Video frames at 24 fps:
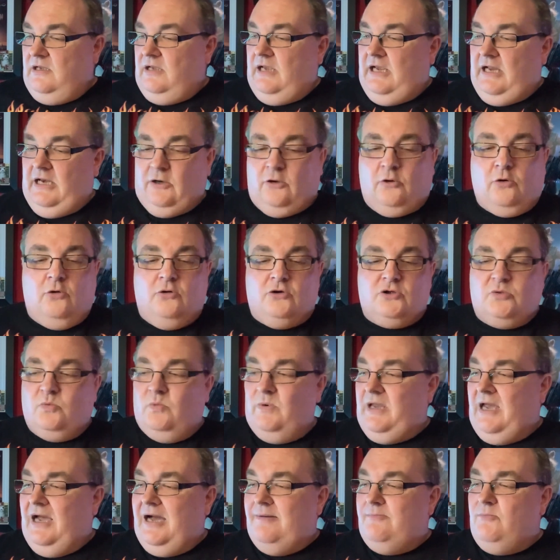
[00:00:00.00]
And of course,
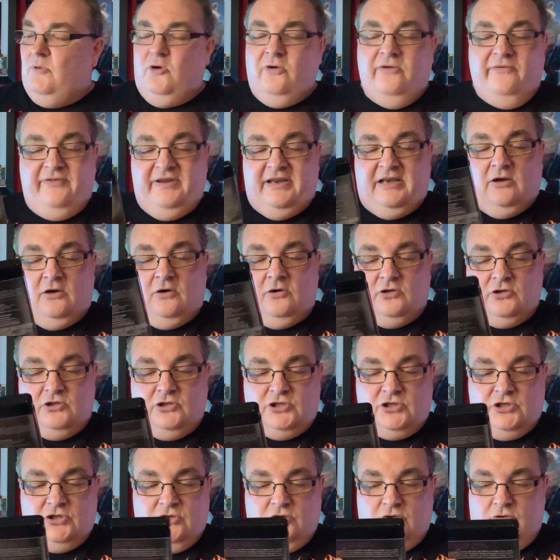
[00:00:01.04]
we are moving on
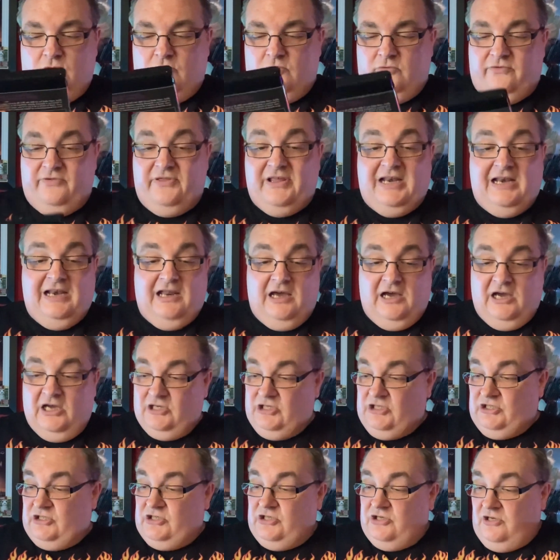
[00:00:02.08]
to the
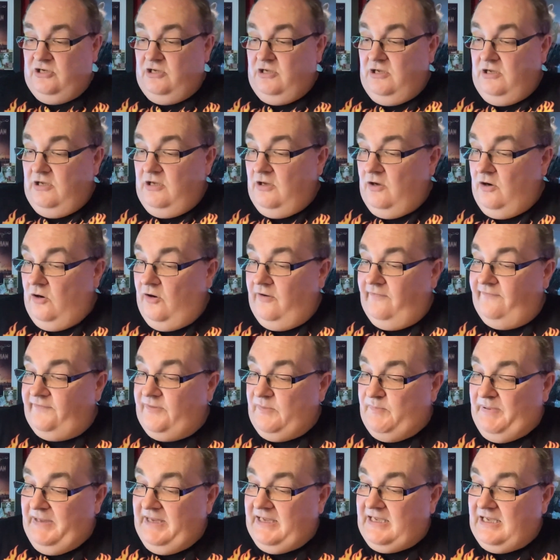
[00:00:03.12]
last of the
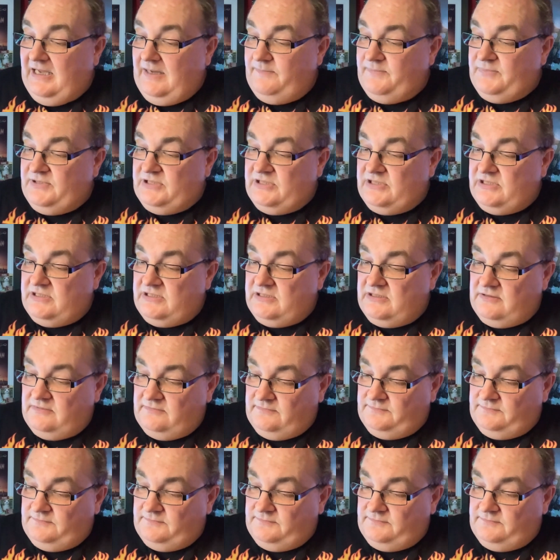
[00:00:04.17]
pickups.